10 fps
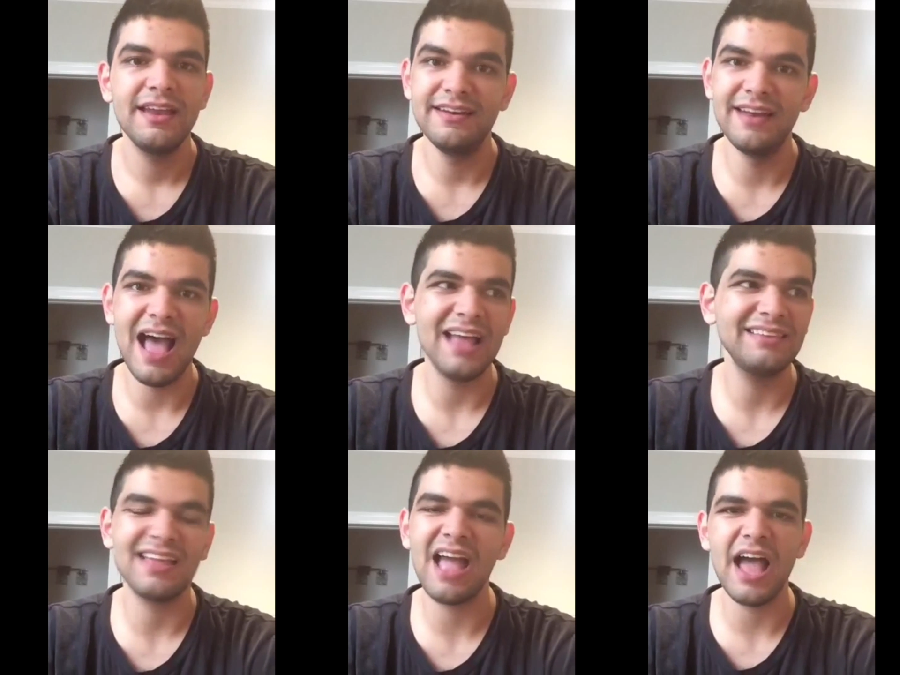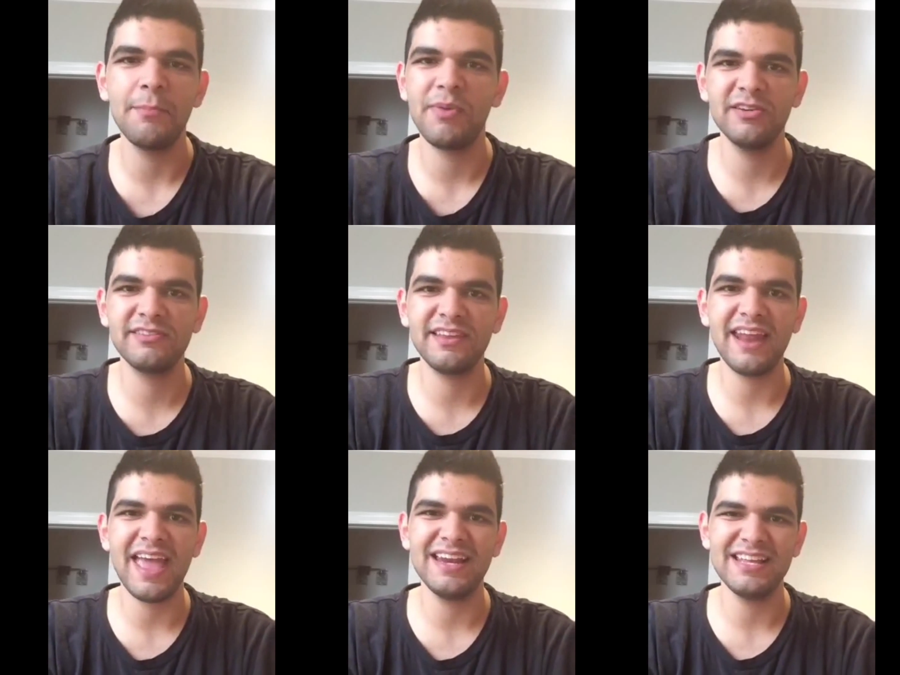not the kind of person
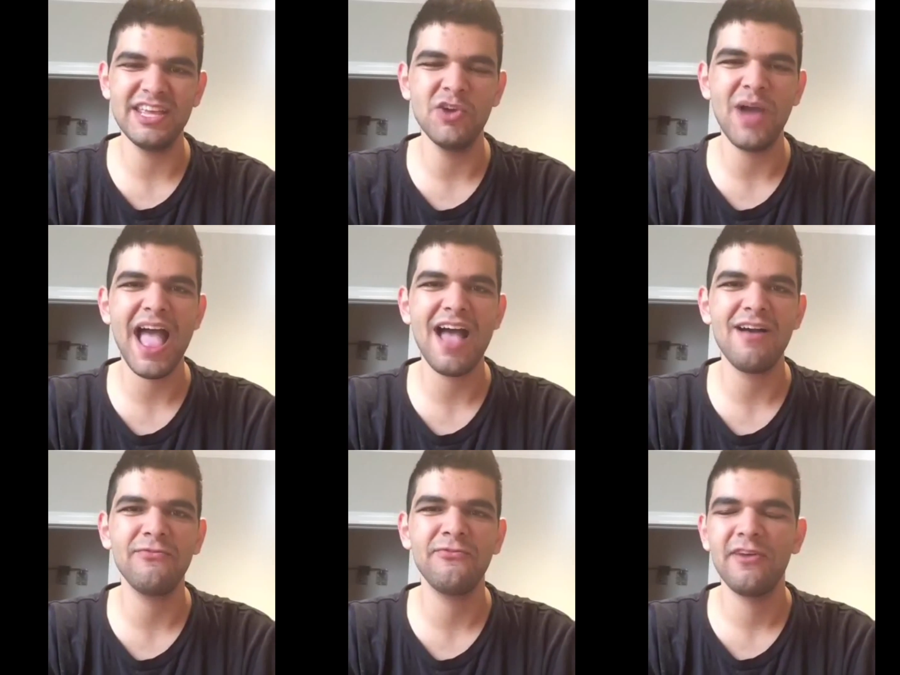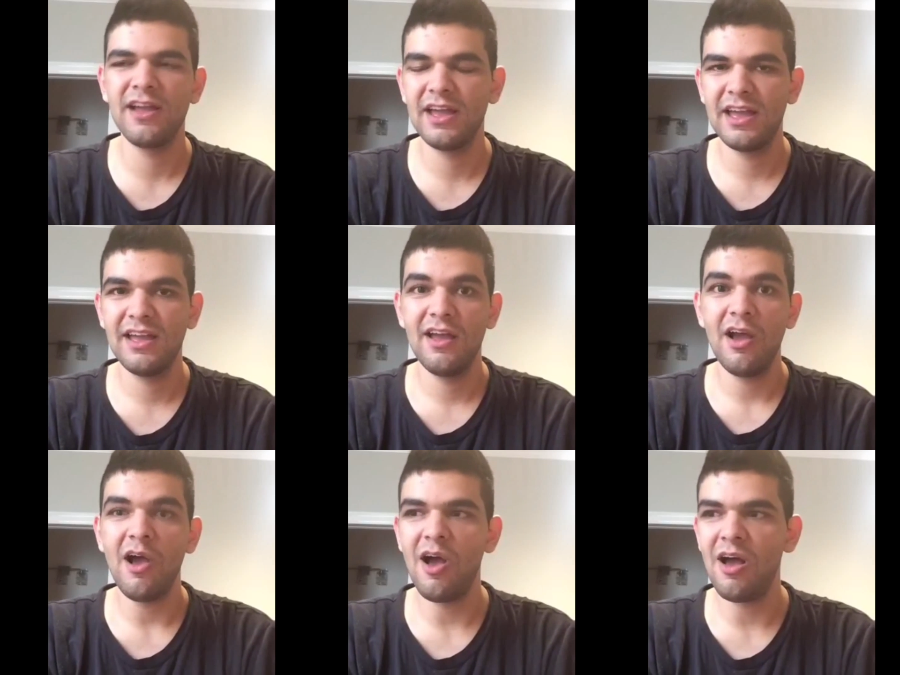that you have
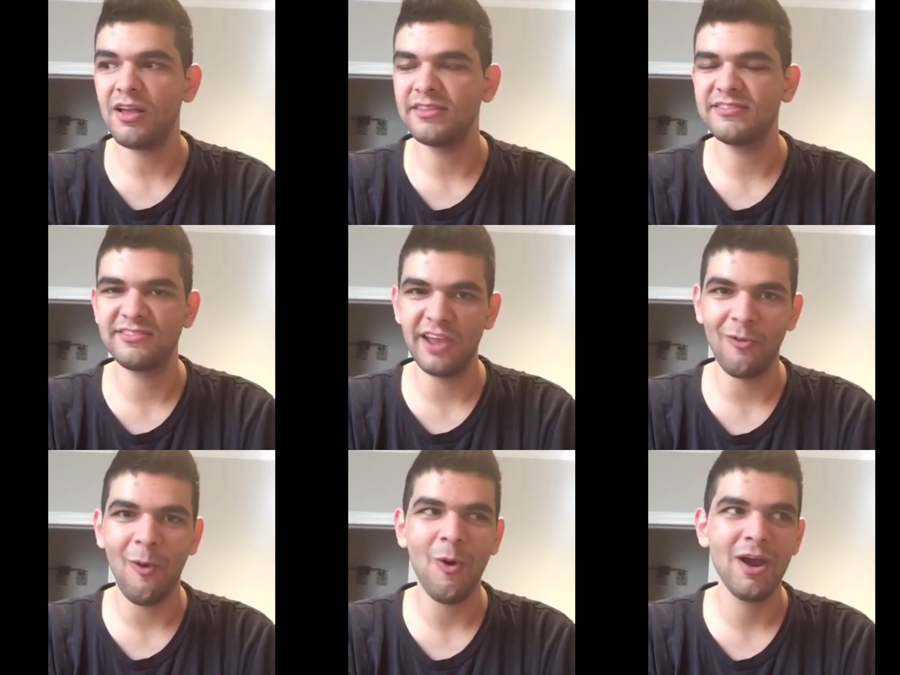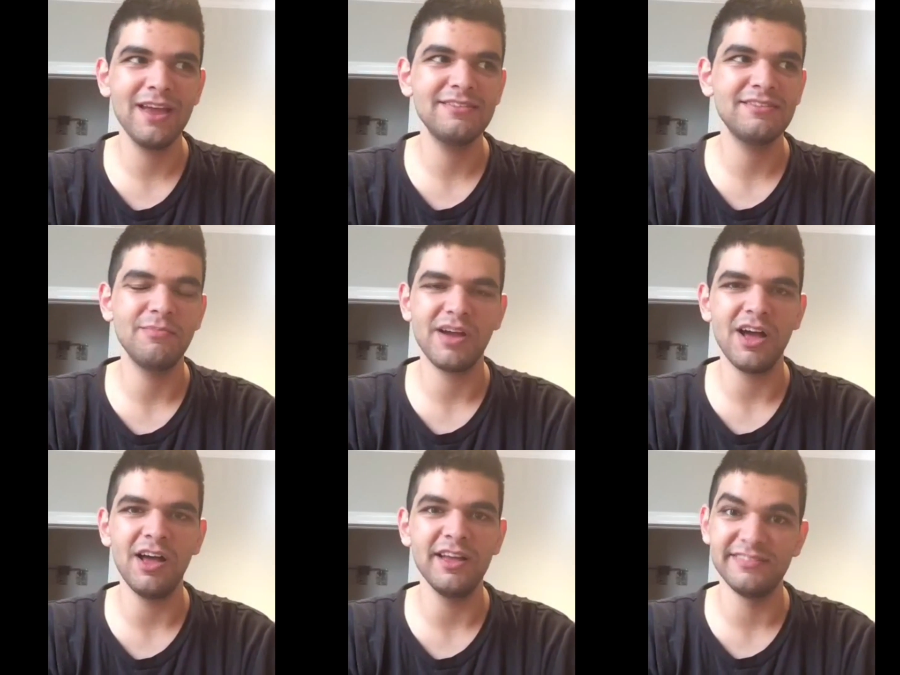on steroids,
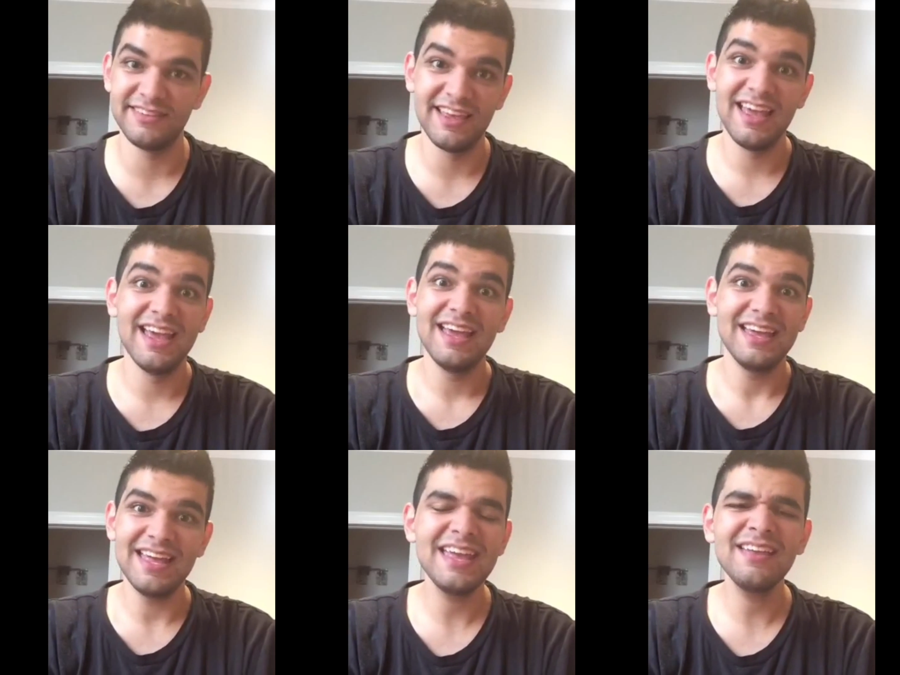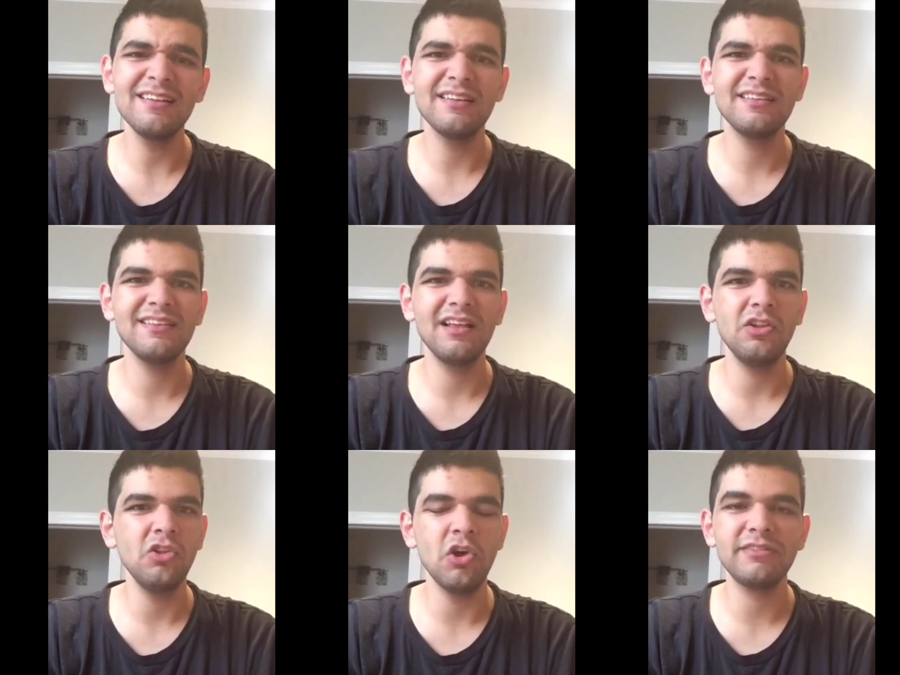because he
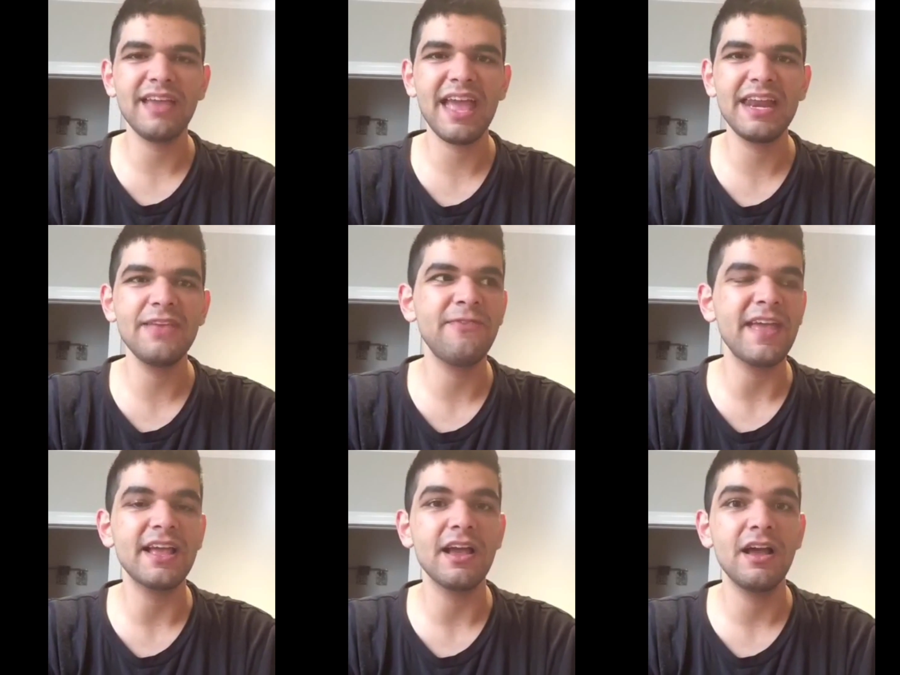looked anything